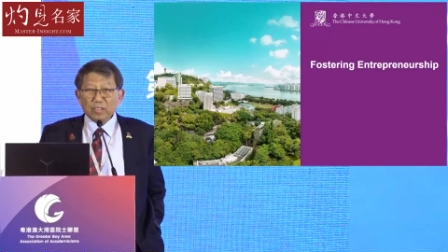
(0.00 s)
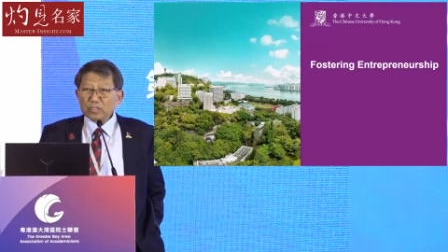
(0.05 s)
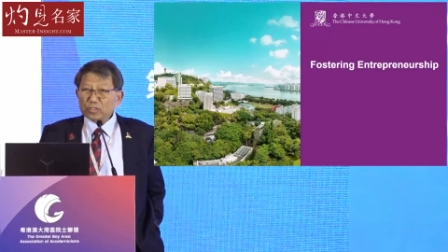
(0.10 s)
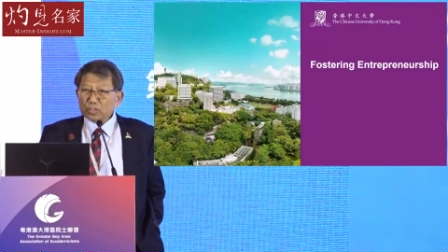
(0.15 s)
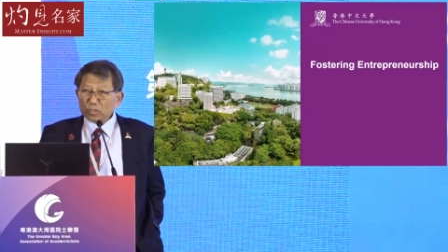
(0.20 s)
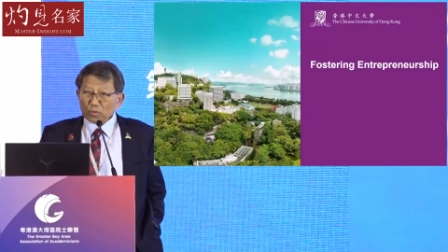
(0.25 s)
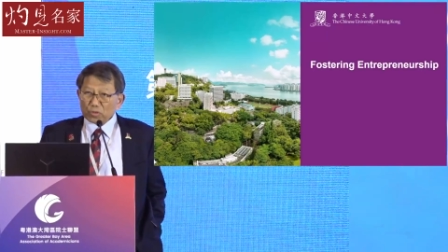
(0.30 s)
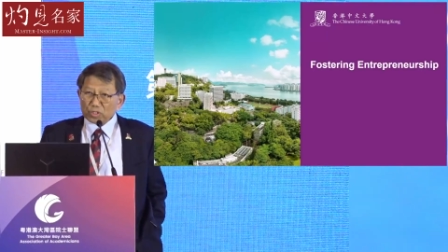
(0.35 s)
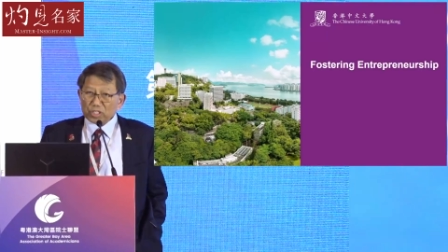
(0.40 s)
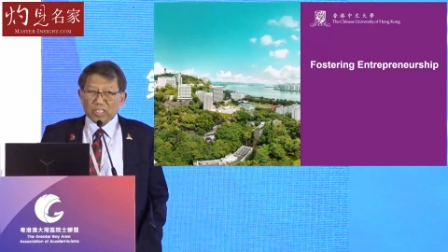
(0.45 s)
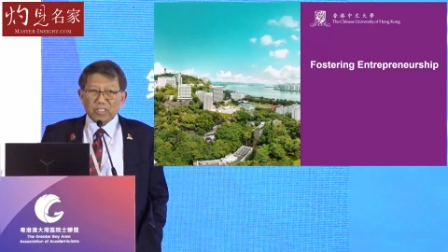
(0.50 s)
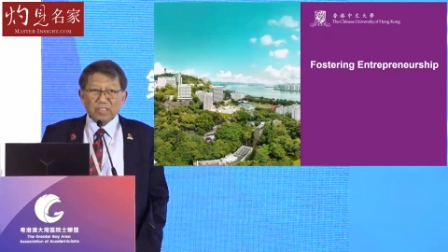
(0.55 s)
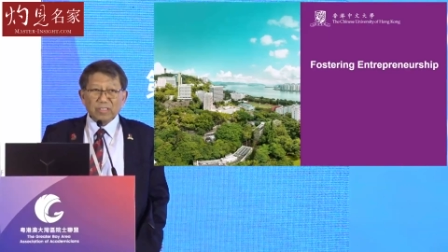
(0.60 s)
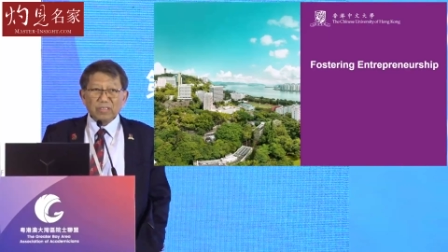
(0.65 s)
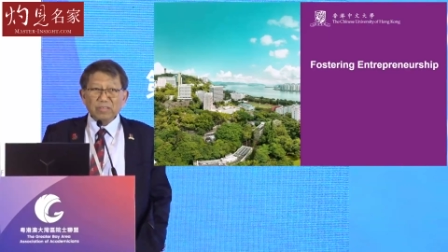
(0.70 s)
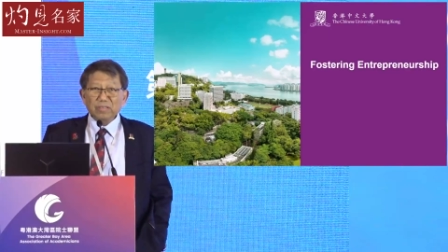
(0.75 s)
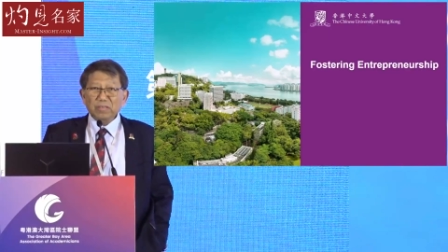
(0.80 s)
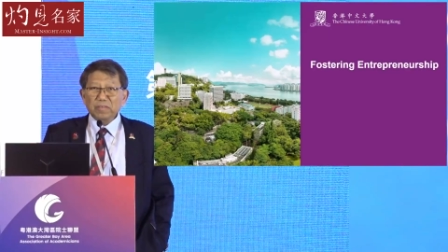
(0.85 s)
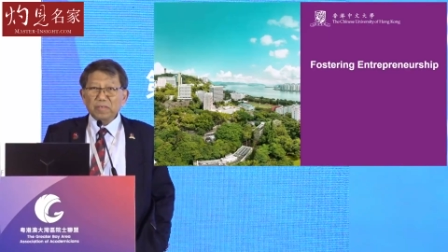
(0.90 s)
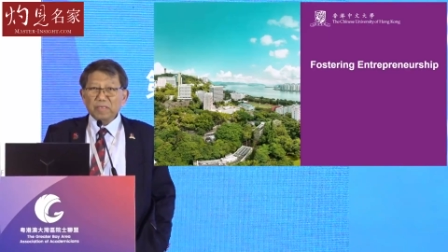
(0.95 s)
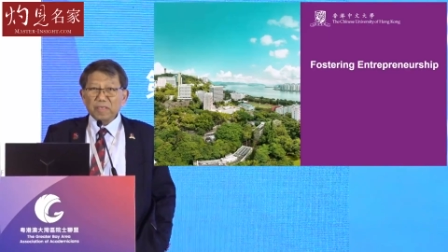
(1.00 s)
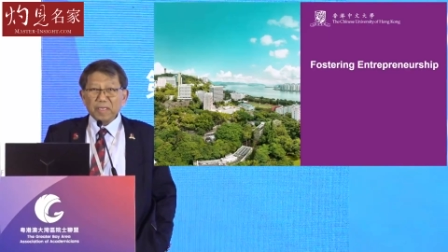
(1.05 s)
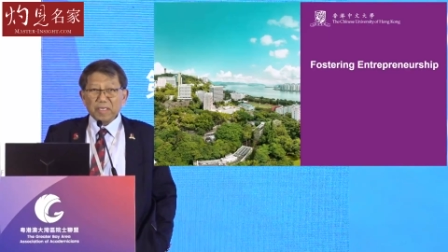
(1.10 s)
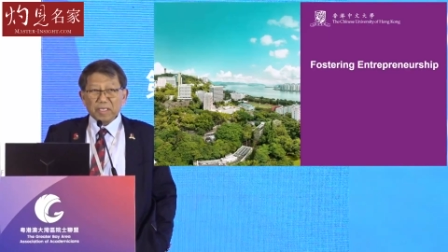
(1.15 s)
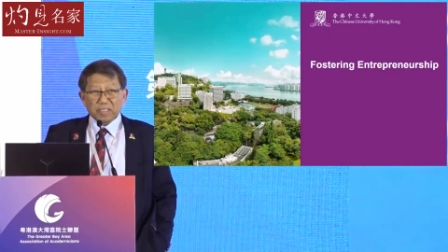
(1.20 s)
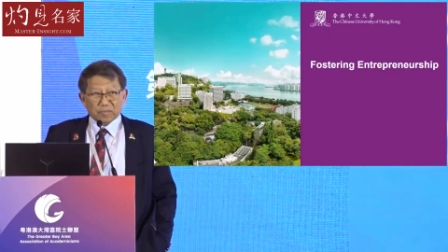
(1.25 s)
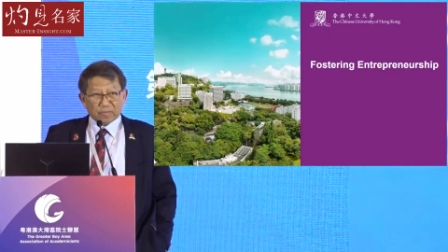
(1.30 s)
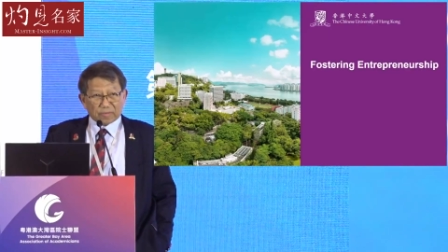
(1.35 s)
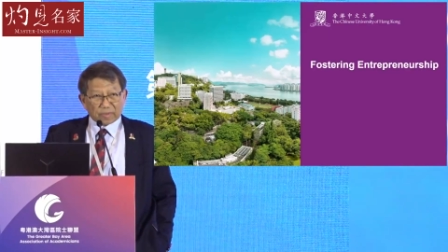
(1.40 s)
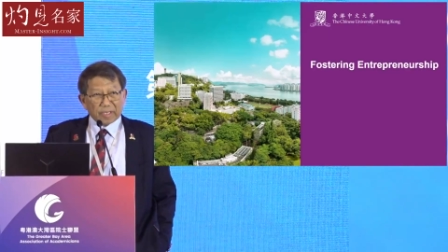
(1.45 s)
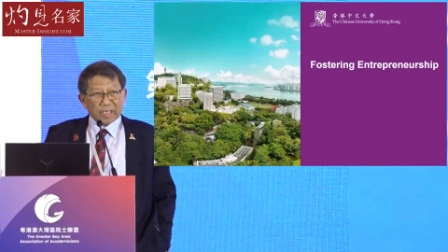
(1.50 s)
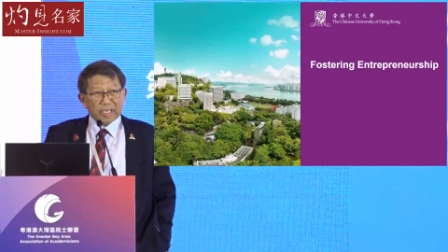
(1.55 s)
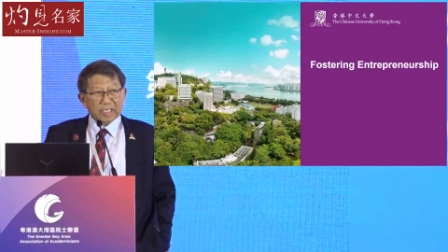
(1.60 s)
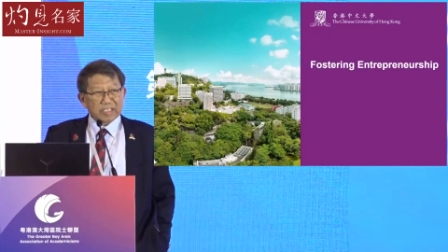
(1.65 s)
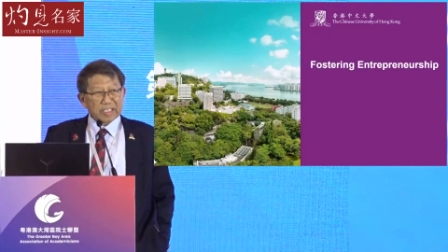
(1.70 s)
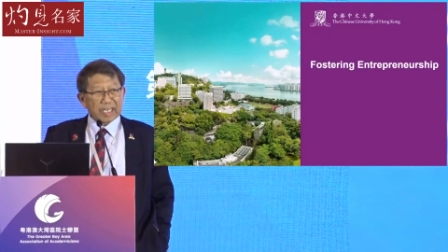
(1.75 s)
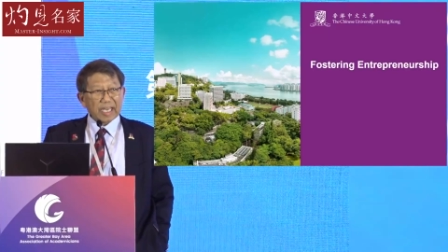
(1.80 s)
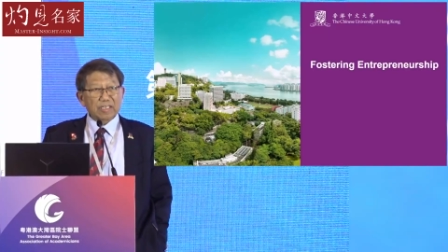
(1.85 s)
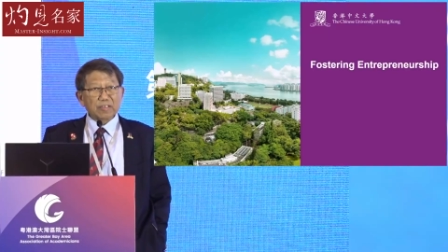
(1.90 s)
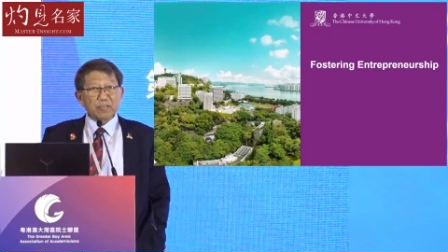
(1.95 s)
Xiushen is
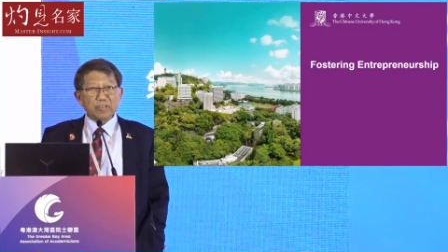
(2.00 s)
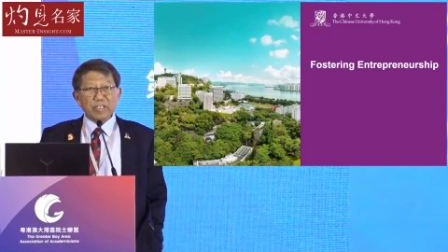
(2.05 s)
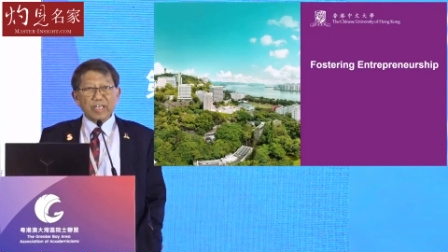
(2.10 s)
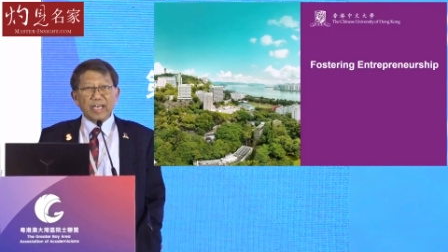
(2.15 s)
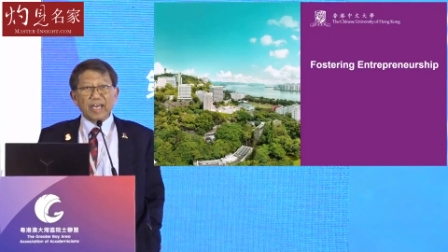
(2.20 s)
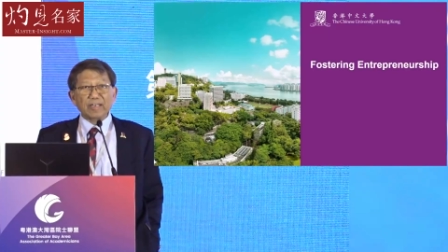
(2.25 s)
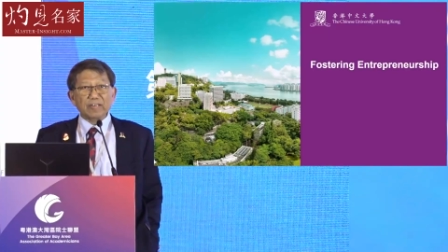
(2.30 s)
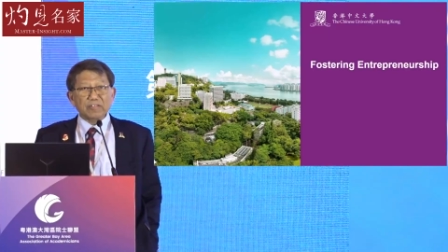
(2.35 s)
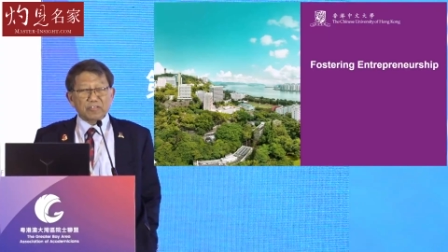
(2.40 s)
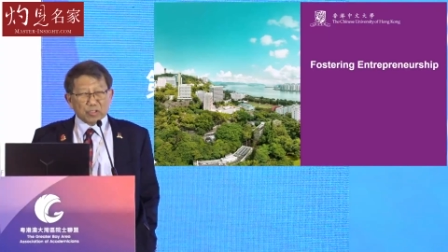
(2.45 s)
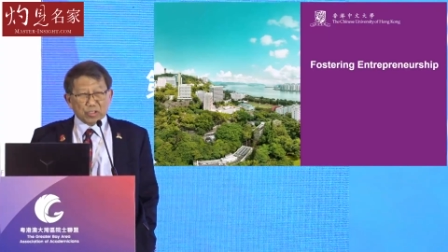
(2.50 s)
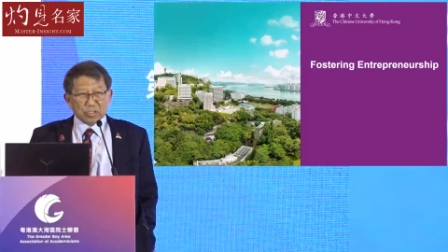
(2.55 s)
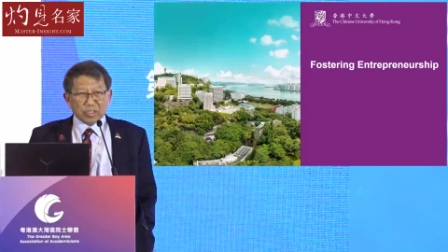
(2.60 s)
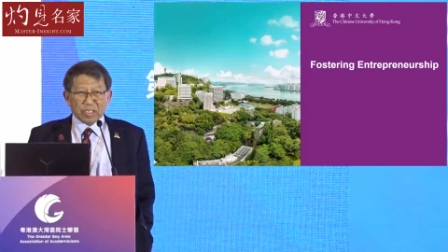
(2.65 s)
exactly that.